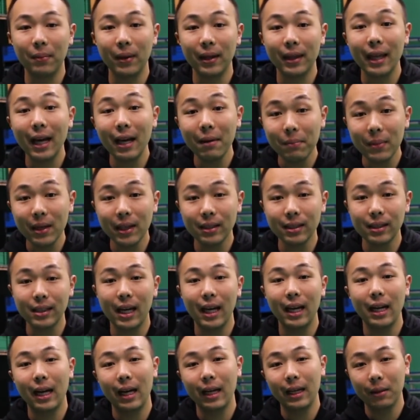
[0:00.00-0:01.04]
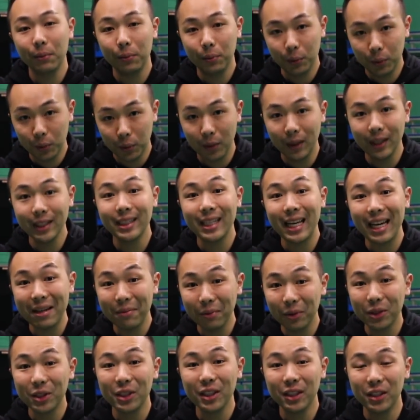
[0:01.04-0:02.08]
But that being said, I was
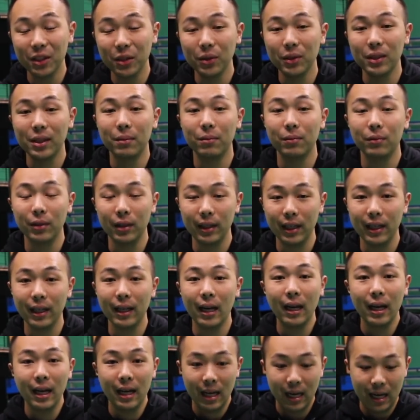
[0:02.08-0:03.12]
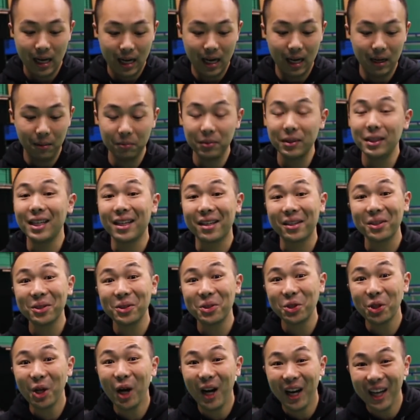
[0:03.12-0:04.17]
able to do some really sick
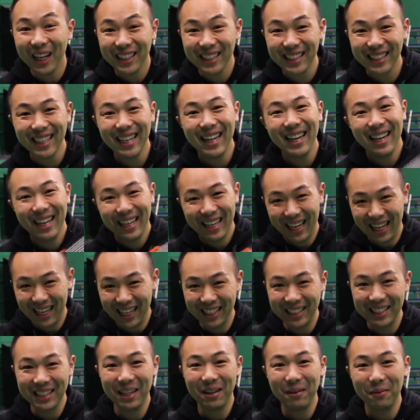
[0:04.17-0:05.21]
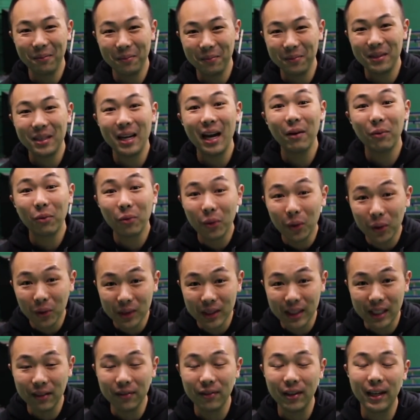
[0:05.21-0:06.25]
shots, some net
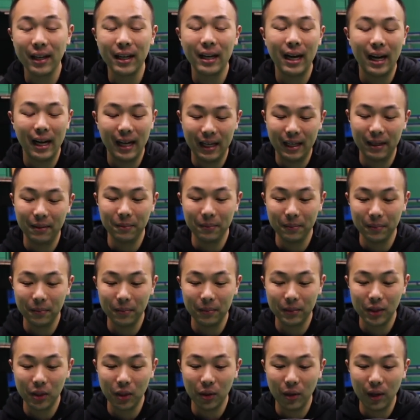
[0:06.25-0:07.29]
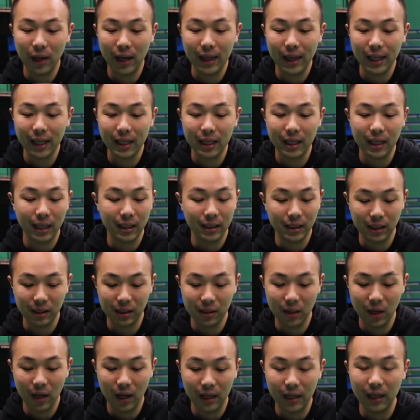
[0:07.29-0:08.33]
rolls even. So I think it's
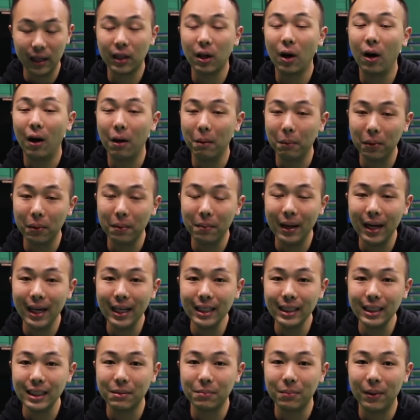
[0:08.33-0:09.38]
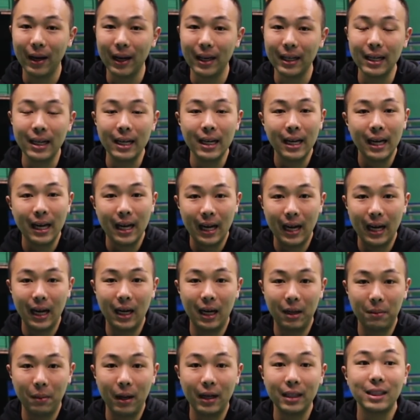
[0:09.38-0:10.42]
not a compromise, but
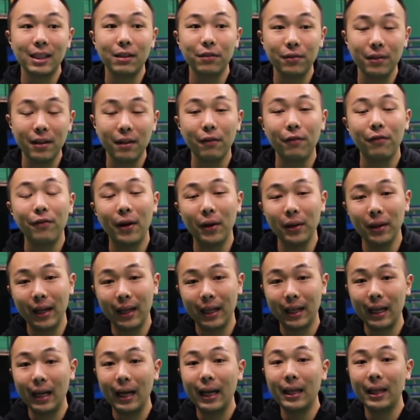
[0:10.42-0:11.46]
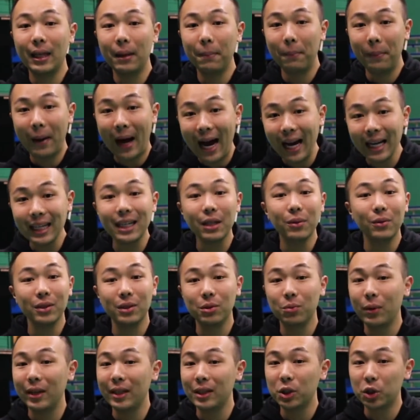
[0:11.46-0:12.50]
I definitely felt like in the back it
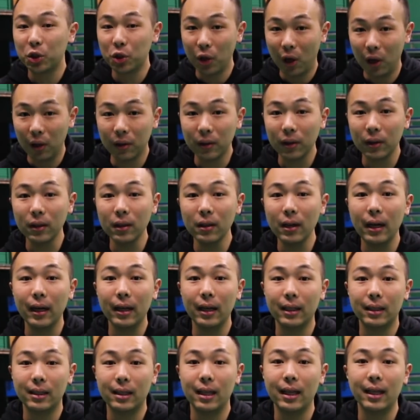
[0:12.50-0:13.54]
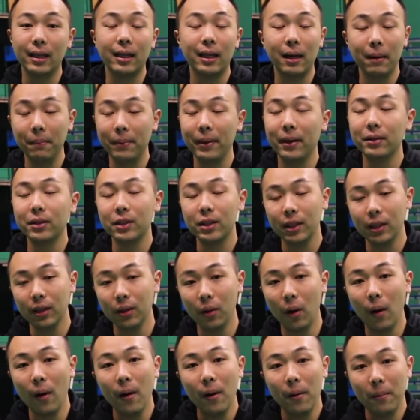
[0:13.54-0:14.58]
was way stronger than compared
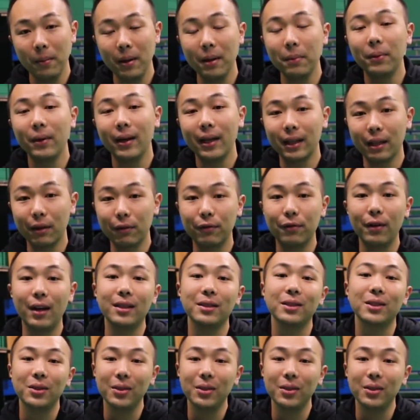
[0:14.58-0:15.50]
to me playing the front.